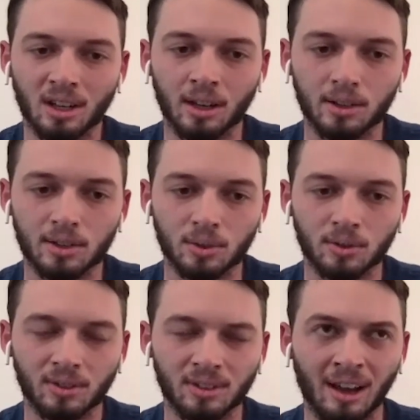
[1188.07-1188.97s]
and
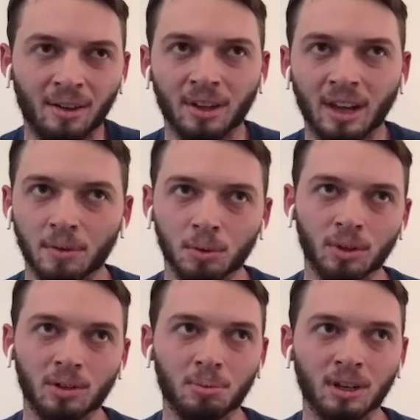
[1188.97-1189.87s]
how they haven't
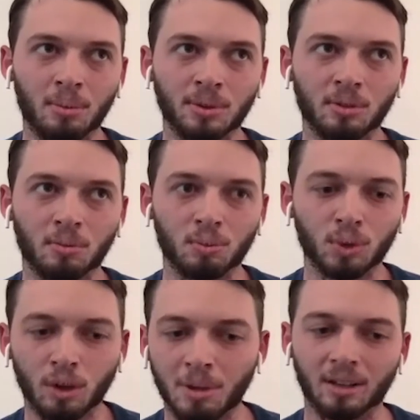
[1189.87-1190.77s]
really been able to
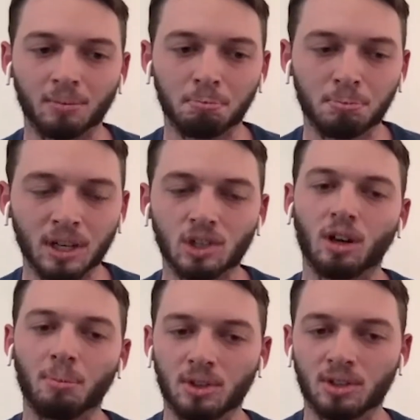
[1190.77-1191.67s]
really make a big
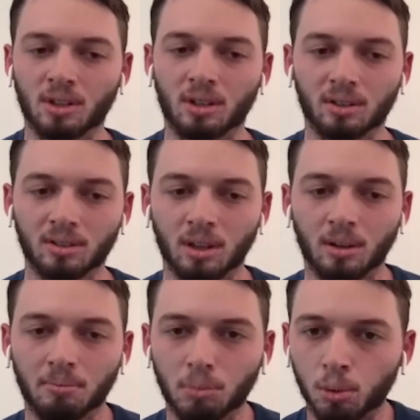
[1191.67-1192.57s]
jump into
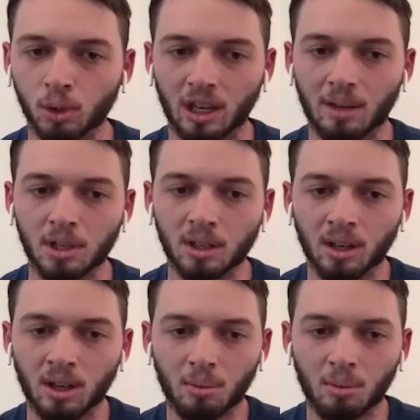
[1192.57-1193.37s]
mobile gaming.